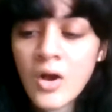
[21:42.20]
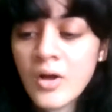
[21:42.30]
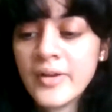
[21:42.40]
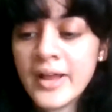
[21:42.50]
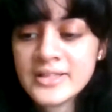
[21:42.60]

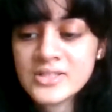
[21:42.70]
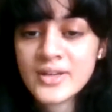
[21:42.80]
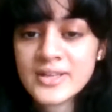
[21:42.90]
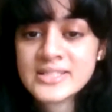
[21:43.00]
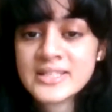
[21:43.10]
All right, so
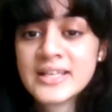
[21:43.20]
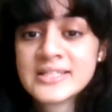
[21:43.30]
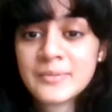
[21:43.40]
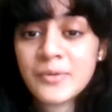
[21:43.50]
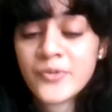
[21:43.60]
I see
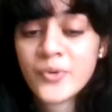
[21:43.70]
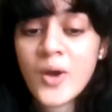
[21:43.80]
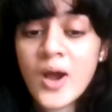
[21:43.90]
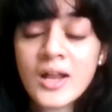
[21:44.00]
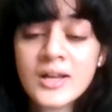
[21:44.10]
that some of you
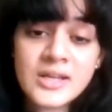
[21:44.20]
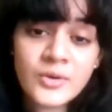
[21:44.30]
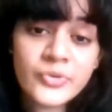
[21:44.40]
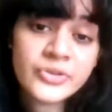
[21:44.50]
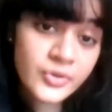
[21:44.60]
are
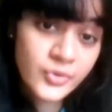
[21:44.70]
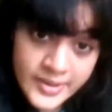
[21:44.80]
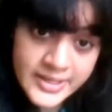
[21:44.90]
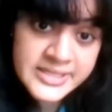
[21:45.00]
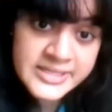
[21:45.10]
done with the
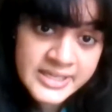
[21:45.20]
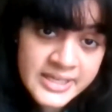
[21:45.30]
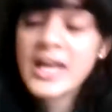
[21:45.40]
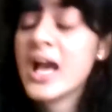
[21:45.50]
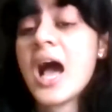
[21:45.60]
quiz.
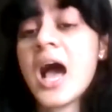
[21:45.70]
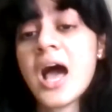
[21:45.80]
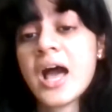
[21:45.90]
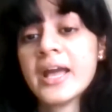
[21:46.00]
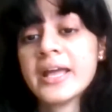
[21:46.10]

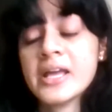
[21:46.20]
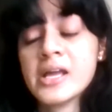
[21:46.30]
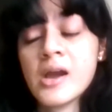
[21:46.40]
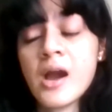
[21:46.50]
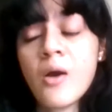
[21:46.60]

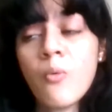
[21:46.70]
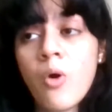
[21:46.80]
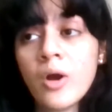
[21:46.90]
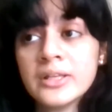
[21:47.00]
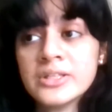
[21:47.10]
I
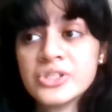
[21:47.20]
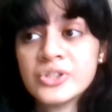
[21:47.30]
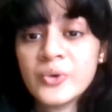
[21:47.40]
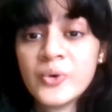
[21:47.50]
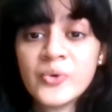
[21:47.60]
want
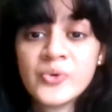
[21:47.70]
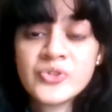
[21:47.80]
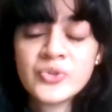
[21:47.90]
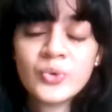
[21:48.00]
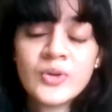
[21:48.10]
you
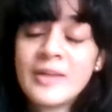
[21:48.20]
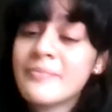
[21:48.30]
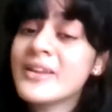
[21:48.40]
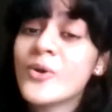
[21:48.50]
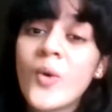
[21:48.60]
to let
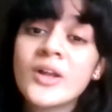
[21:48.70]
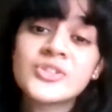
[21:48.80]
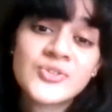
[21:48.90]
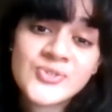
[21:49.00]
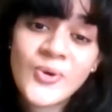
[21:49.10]
me know what
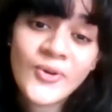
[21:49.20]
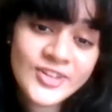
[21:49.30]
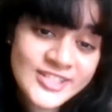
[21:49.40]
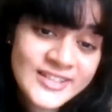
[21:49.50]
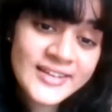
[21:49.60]
your score
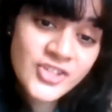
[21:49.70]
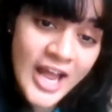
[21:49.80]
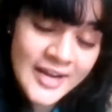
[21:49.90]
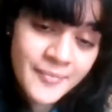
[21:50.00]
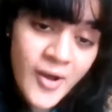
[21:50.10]
is in the
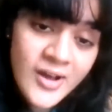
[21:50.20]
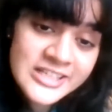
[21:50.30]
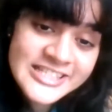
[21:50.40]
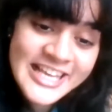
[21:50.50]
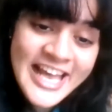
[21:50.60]
chat
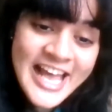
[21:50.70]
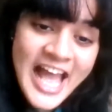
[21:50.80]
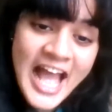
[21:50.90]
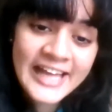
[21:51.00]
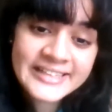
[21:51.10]
box
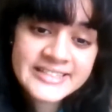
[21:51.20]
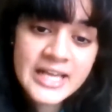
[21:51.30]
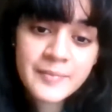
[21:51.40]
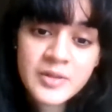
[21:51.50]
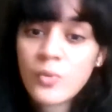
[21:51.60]
and
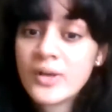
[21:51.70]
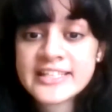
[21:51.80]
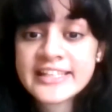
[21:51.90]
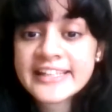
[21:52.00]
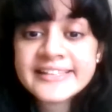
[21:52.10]
tell me was
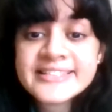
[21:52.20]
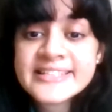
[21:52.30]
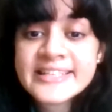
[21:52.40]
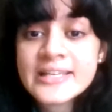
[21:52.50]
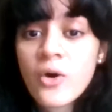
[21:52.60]
it
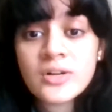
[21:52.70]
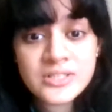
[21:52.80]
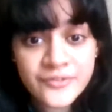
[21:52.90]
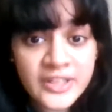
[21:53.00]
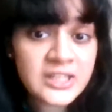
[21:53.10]
easy or
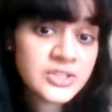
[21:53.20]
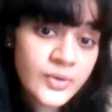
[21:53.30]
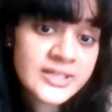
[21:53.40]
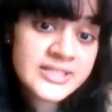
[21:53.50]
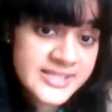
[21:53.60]
difficult
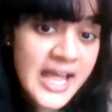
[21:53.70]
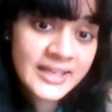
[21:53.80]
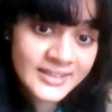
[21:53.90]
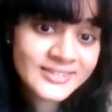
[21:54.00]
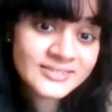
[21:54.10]
to
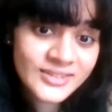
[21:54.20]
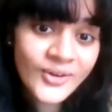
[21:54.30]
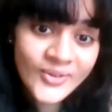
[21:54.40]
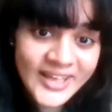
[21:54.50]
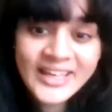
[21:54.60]
understand.
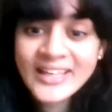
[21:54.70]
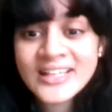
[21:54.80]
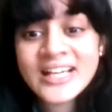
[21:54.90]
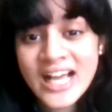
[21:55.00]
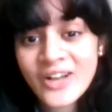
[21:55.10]
Okay,
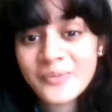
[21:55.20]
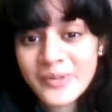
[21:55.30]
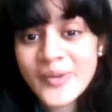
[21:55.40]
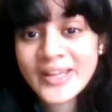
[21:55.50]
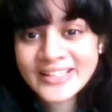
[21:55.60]
I'll
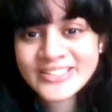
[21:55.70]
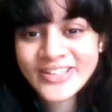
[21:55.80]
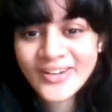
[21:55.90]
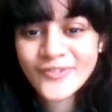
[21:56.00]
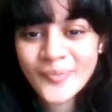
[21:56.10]
be waiting to
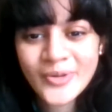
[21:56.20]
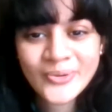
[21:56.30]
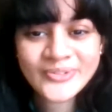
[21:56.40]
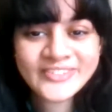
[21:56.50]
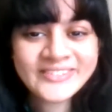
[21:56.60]
hear from you.